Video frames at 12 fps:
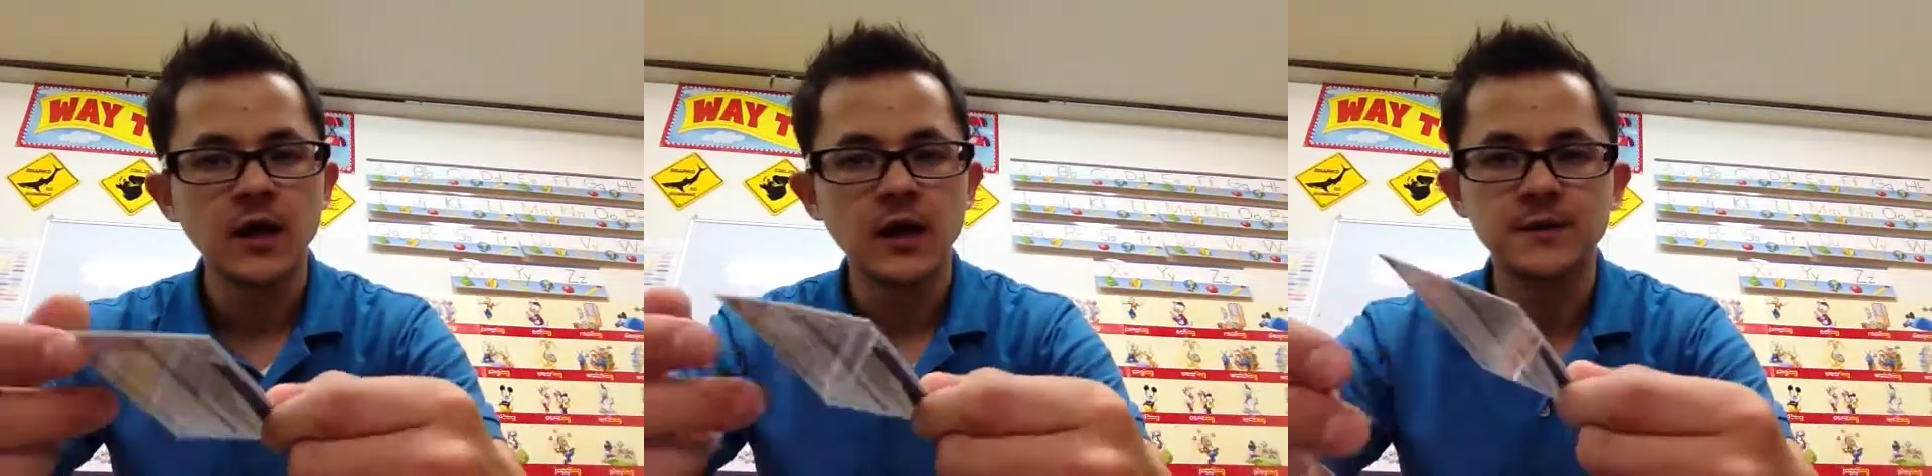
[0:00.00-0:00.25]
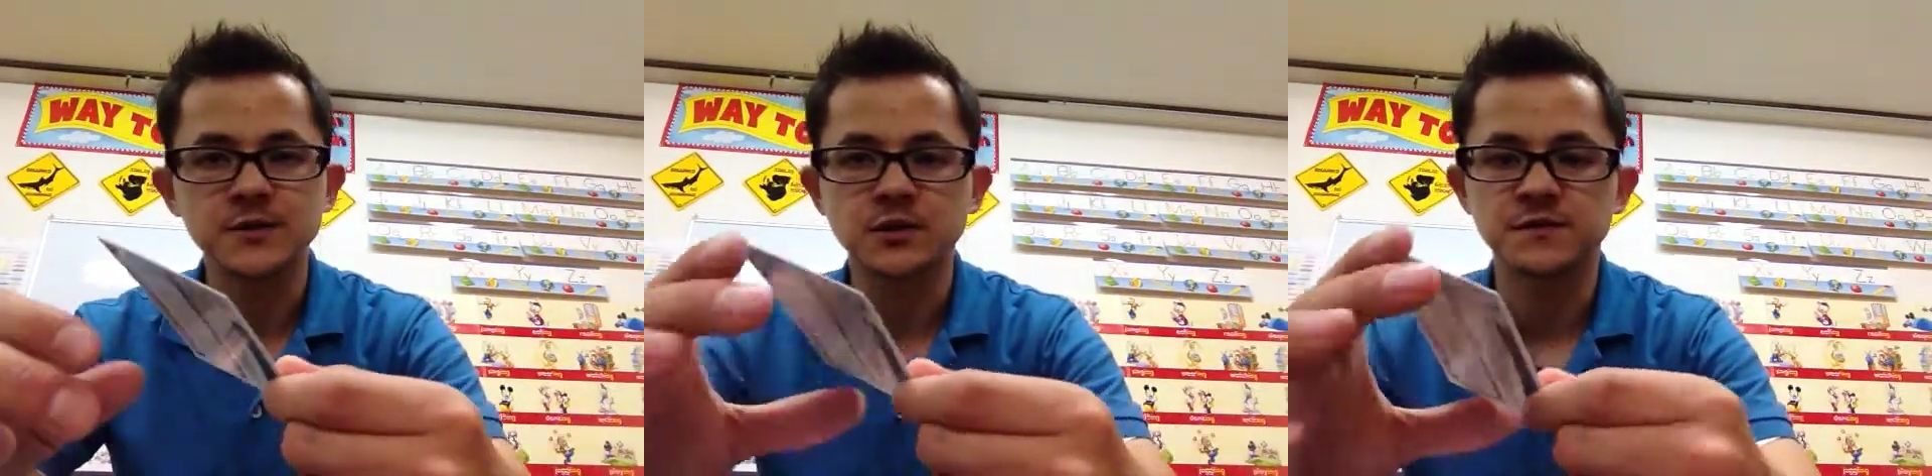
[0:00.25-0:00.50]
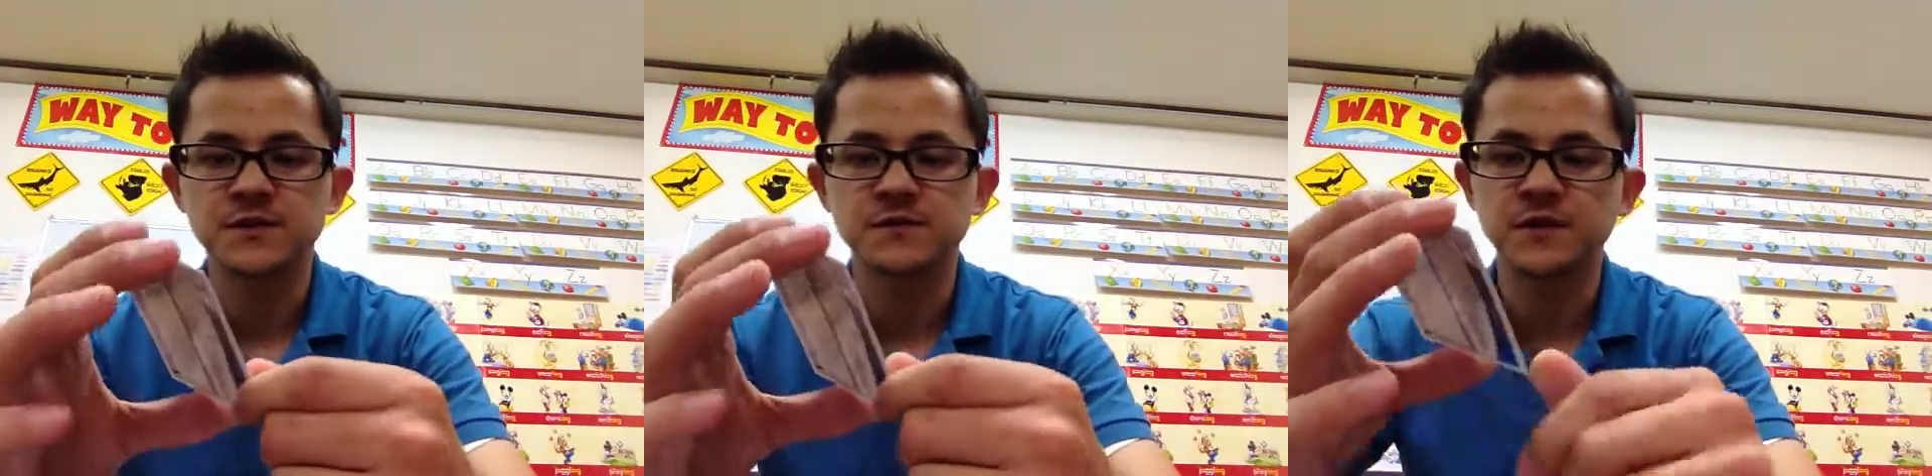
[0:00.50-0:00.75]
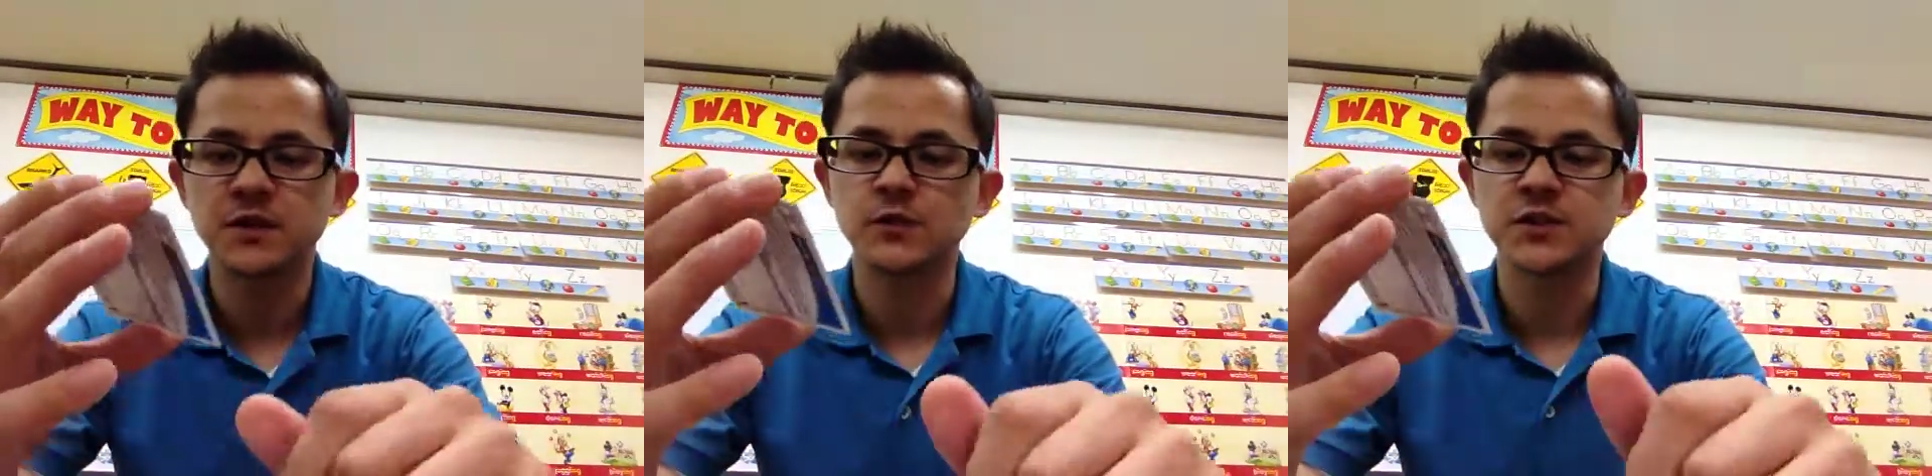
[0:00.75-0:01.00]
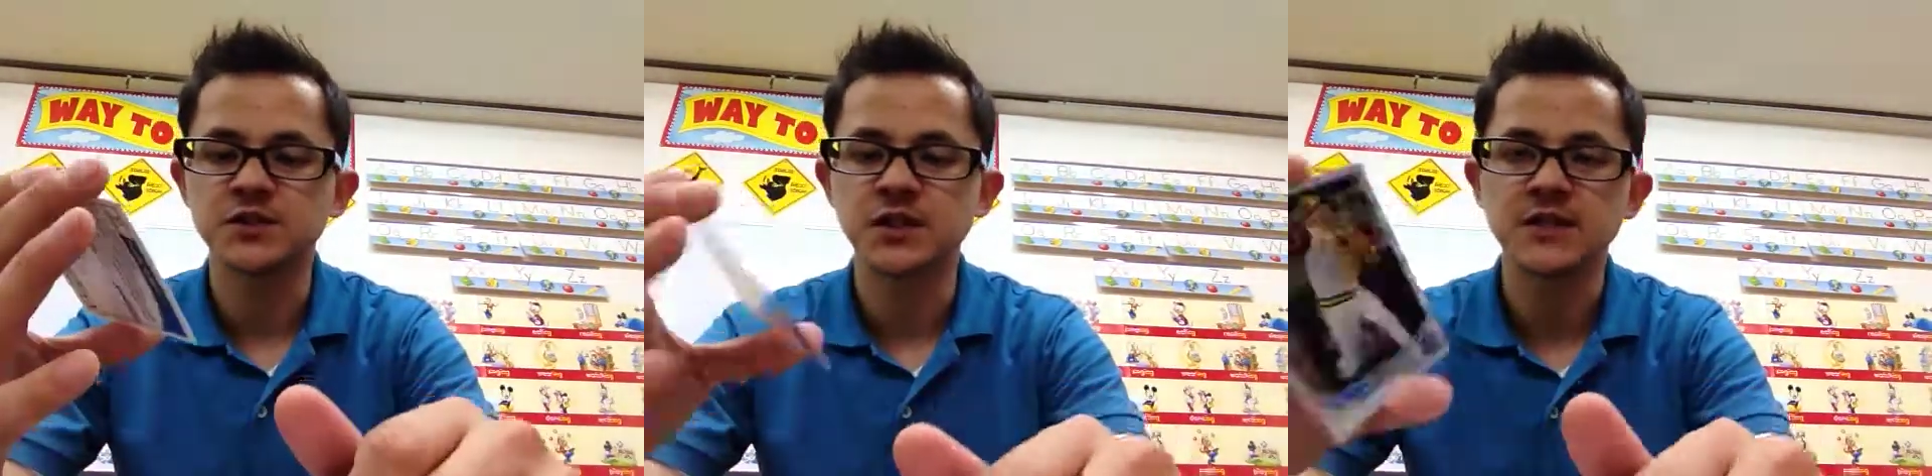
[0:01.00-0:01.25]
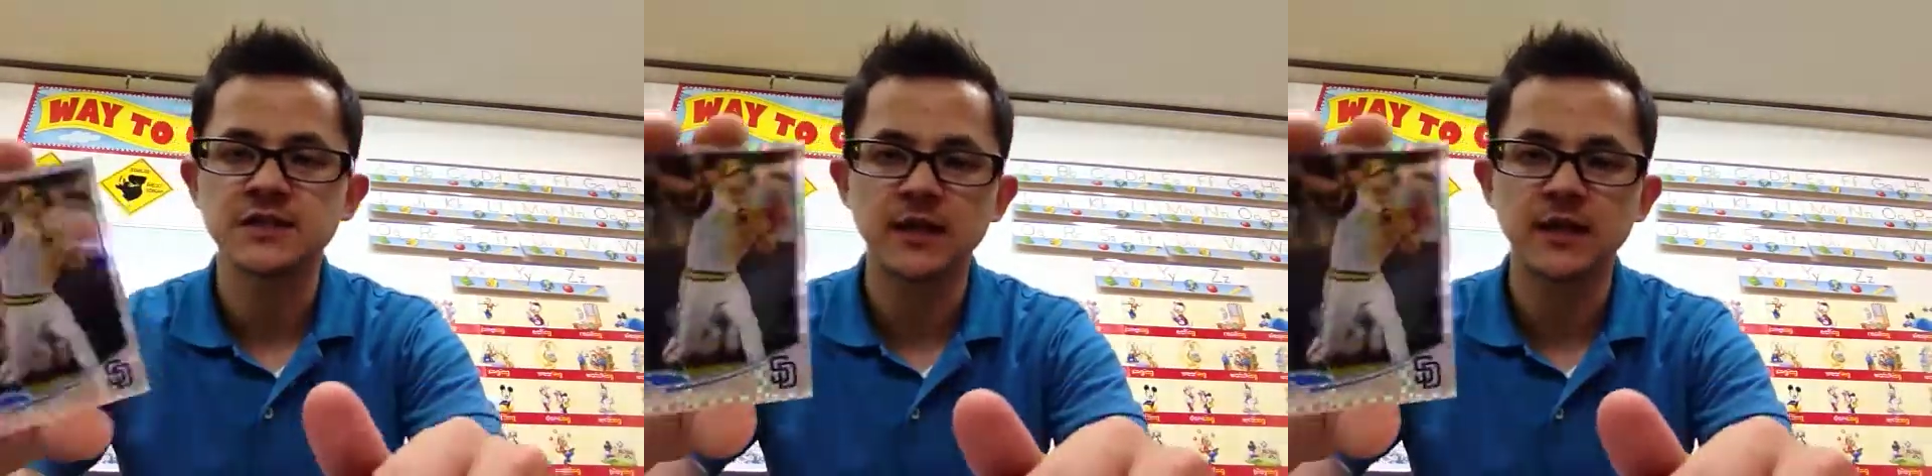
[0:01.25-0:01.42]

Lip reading: I'm going to start this video with a Chase